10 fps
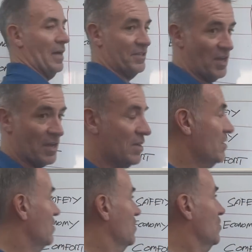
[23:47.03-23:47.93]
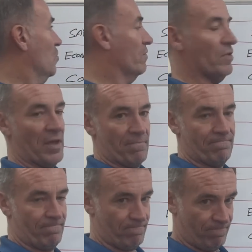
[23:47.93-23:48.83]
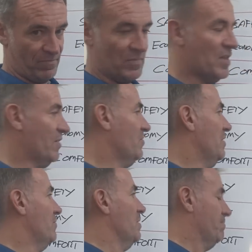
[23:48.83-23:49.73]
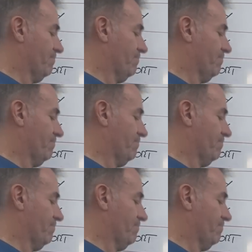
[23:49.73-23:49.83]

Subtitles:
a tick over there. That's safety.